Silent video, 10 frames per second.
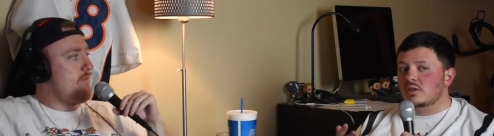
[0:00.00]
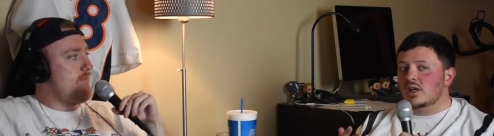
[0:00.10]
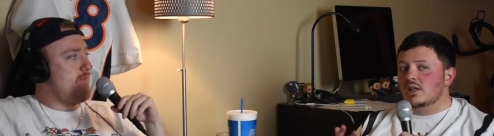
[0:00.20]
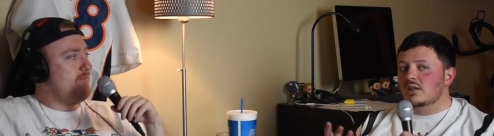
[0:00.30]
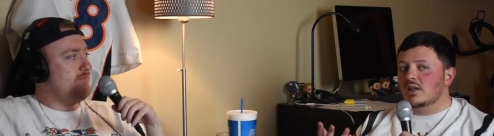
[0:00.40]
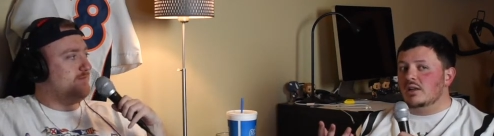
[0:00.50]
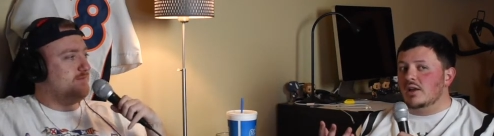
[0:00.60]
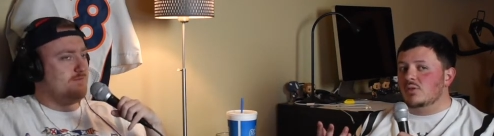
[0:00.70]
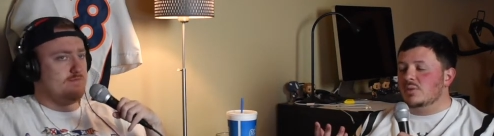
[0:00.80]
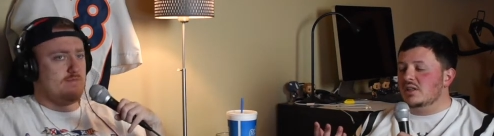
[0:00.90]
Speaker 1: not
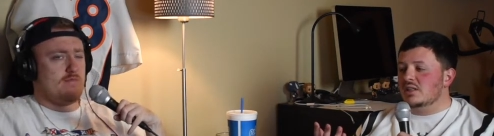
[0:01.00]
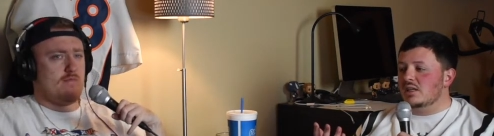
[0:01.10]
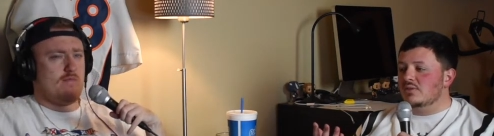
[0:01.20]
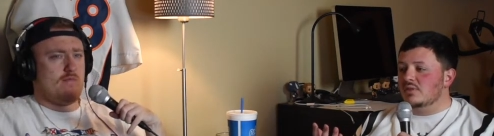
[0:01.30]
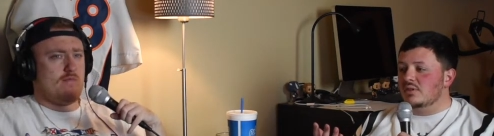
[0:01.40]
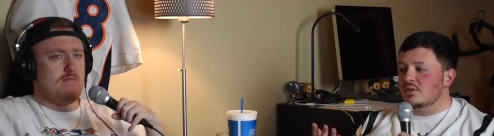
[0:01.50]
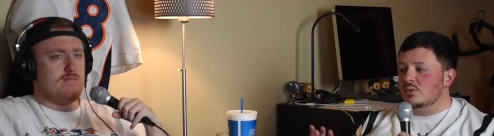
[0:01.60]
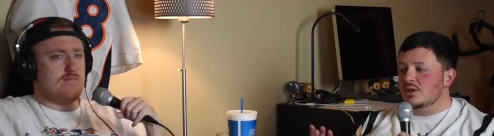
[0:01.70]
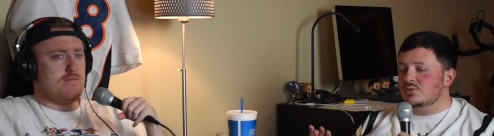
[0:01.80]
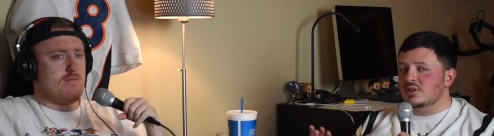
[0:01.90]
everybody's not even
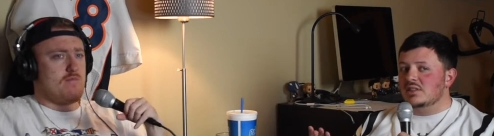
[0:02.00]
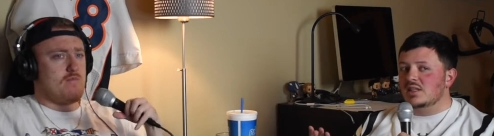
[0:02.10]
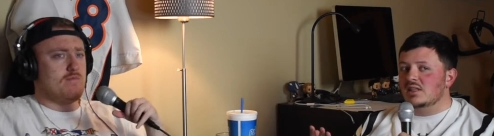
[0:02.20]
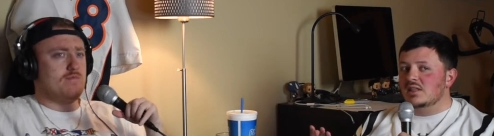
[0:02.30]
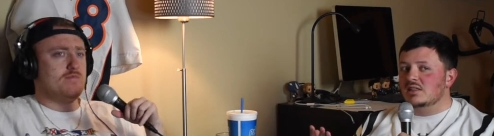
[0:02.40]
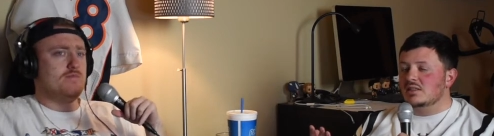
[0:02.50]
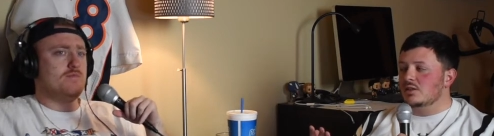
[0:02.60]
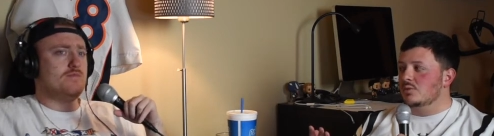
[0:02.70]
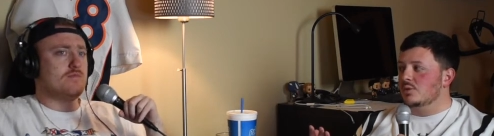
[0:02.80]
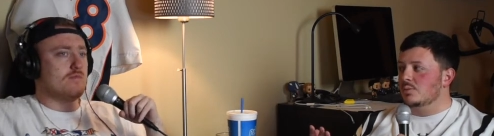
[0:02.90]
nobody's really saying that this is
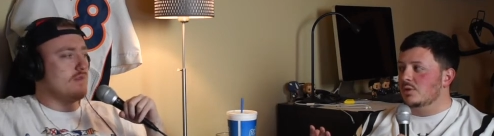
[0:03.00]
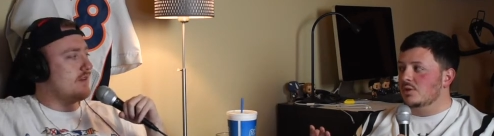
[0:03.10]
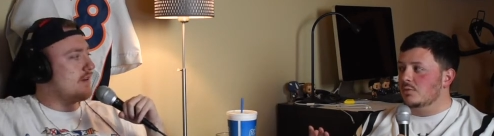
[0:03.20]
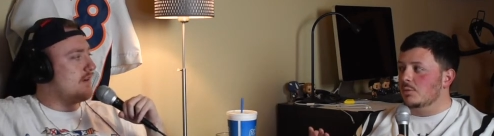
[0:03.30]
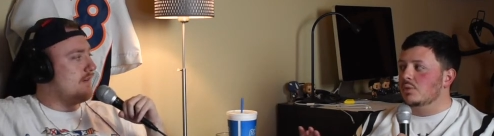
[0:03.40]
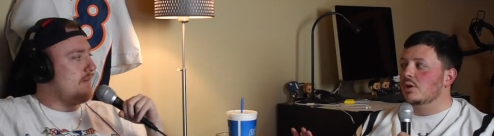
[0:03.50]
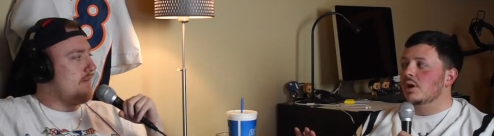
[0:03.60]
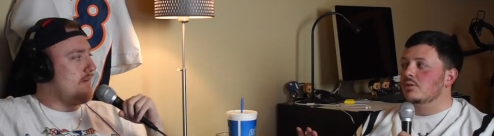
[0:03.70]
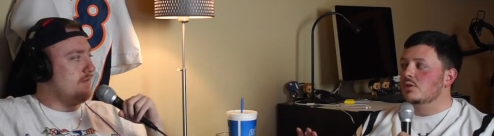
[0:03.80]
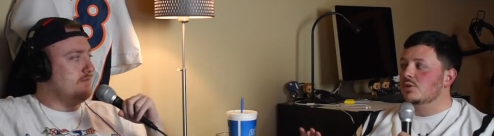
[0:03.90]
going to be a
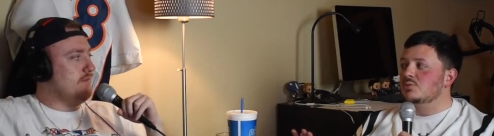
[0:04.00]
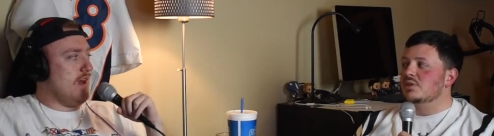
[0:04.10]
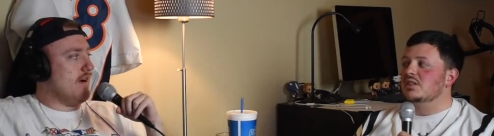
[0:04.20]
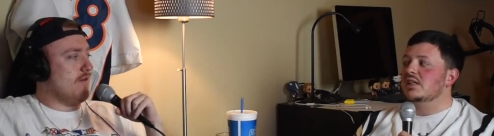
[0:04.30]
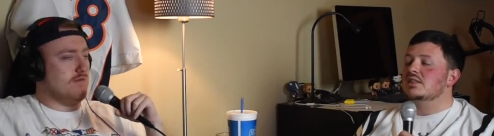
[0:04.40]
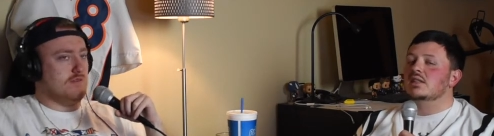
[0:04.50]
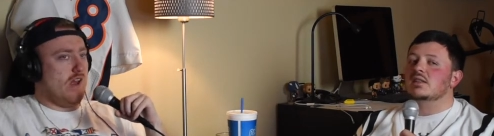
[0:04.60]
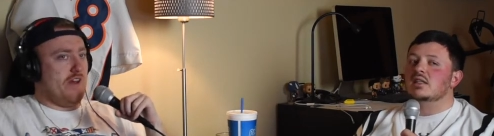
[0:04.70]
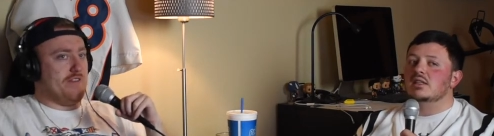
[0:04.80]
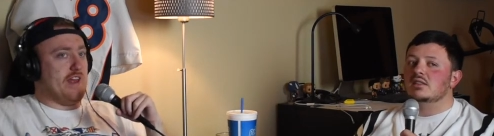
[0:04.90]
blowout. Nobody's no. predicting
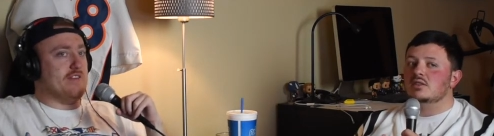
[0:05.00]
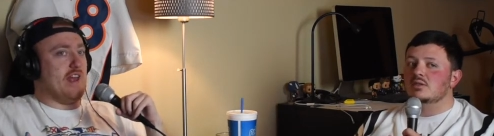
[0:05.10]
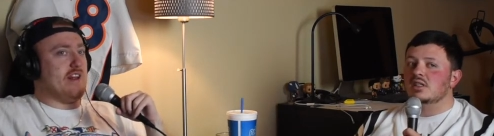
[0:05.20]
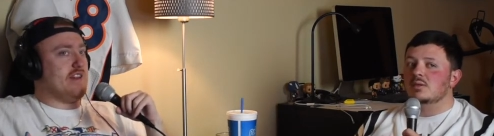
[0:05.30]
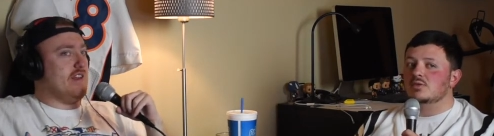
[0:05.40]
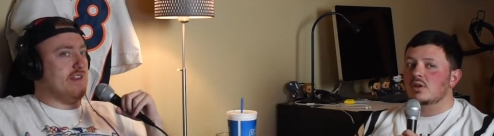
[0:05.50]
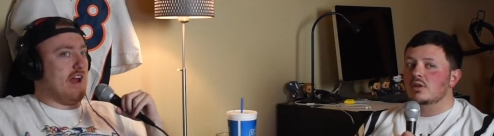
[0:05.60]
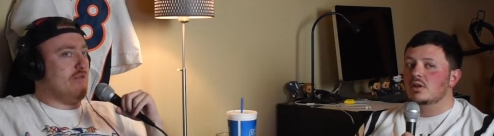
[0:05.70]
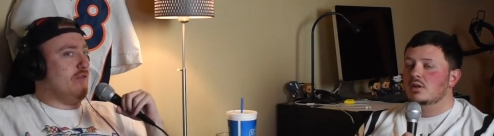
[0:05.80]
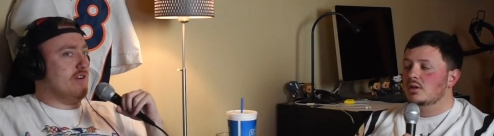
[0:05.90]
that these they, two they, teams they, are.
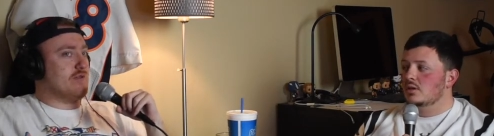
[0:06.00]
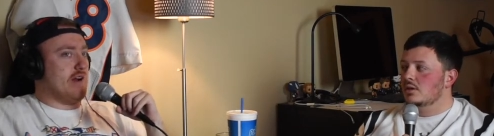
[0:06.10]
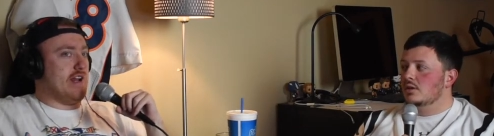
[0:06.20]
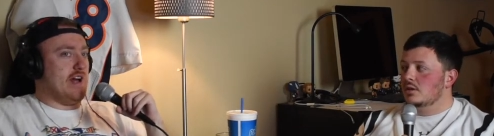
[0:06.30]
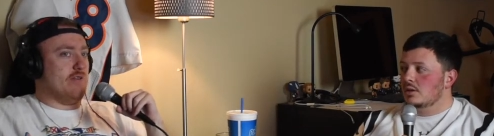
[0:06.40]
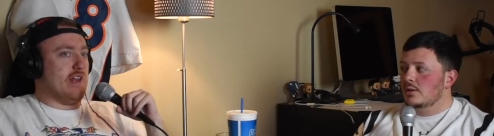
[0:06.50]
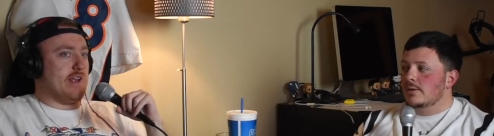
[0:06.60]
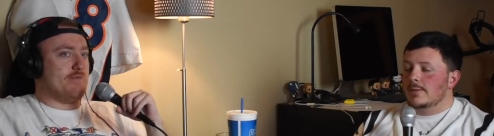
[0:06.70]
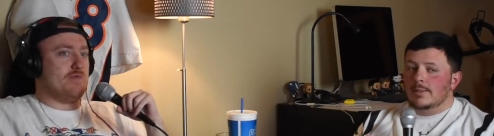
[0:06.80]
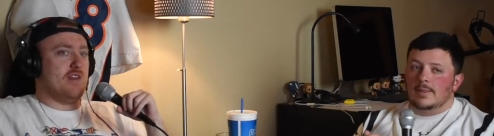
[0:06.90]
Speaker 2: Everyone's right now
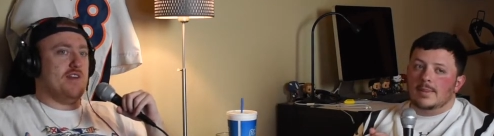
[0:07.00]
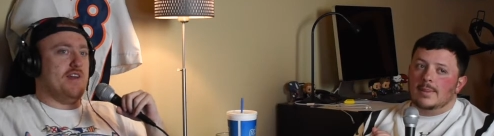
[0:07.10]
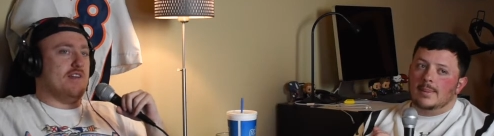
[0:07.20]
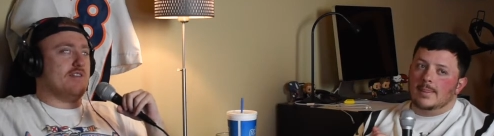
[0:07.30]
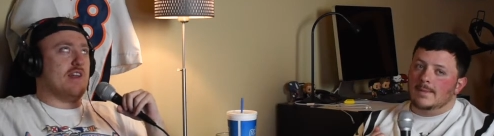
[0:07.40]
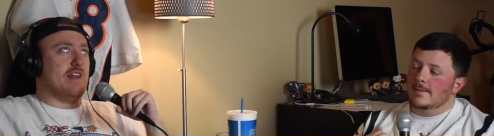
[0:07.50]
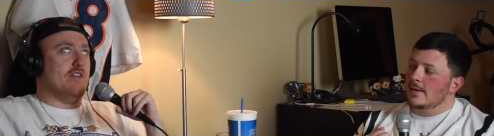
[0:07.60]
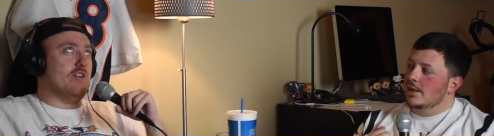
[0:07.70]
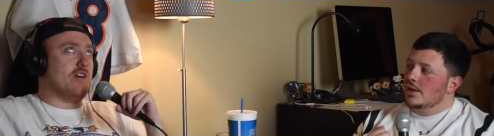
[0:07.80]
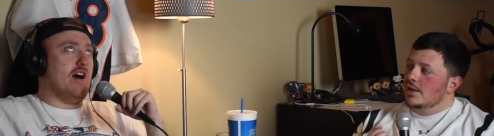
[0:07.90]
like, like
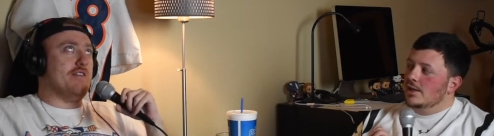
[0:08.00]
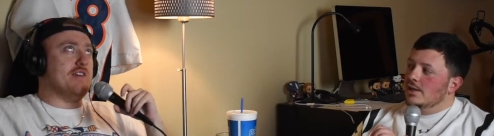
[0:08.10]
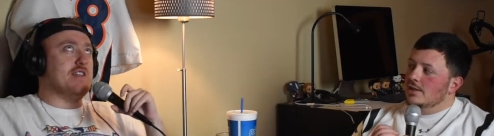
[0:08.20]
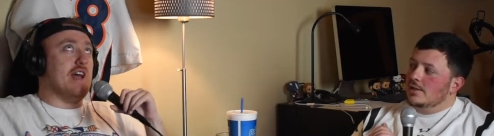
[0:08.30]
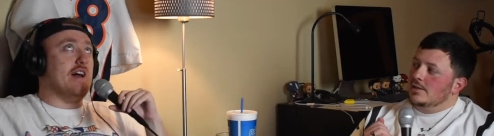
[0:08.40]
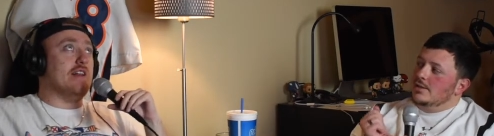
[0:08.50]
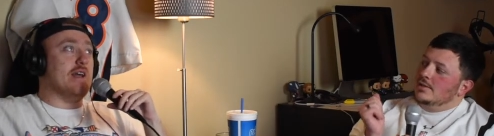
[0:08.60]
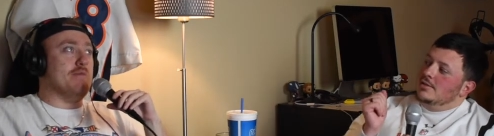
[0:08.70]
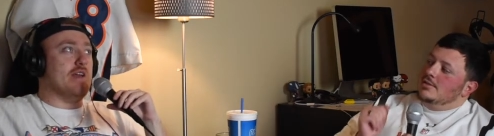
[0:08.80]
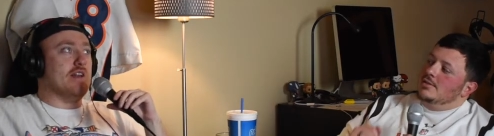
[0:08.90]
look. Obviously,
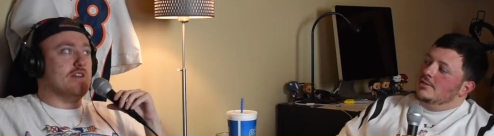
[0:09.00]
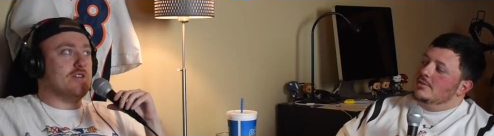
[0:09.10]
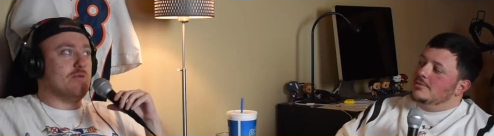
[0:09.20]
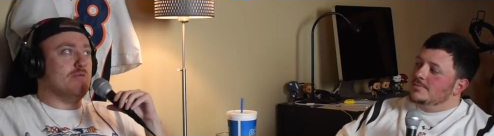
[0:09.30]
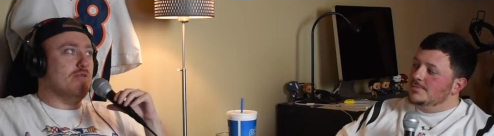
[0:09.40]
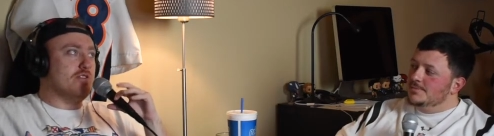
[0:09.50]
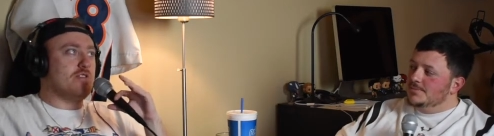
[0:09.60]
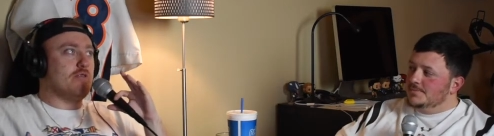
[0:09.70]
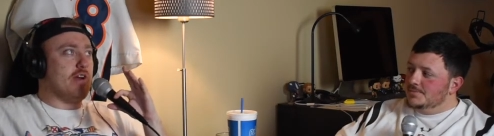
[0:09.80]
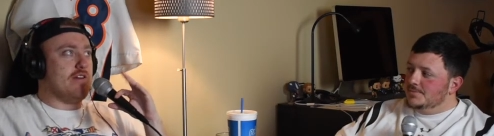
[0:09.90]
LA being a Super Bowl,
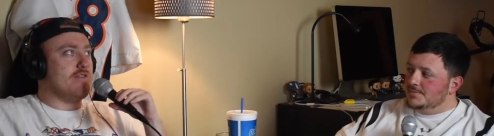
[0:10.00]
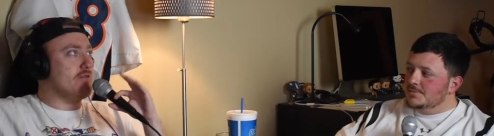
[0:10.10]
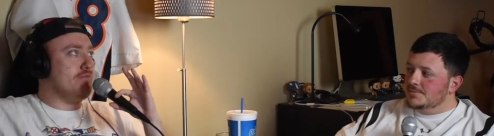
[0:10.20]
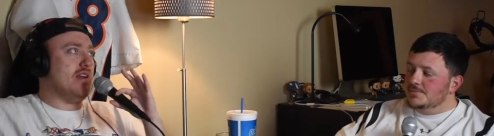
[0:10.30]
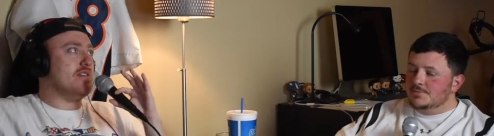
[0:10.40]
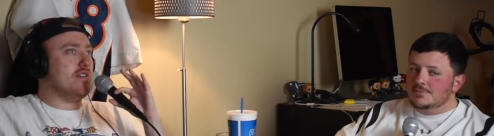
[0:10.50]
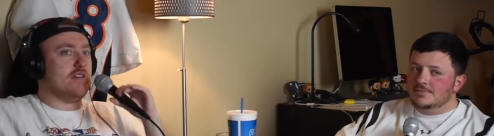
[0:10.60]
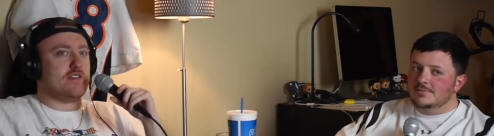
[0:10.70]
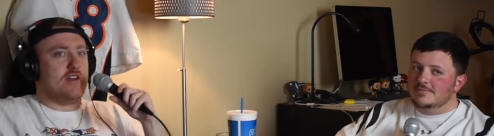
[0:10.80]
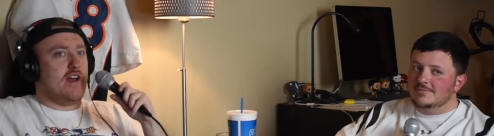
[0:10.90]
it's great for
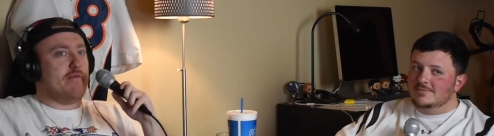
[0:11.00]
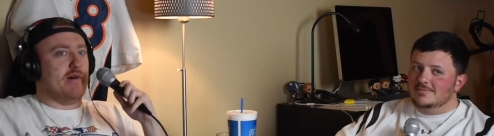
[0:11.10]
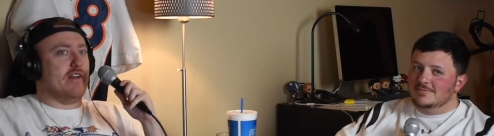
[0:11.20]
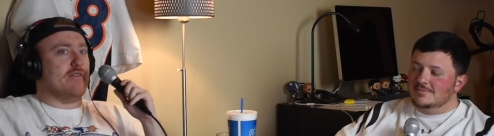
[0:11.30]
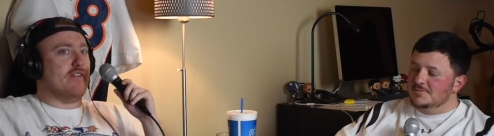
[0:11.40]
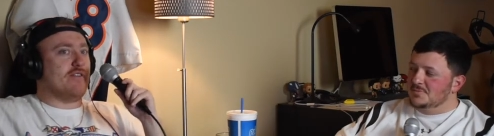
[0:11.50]
business. But for,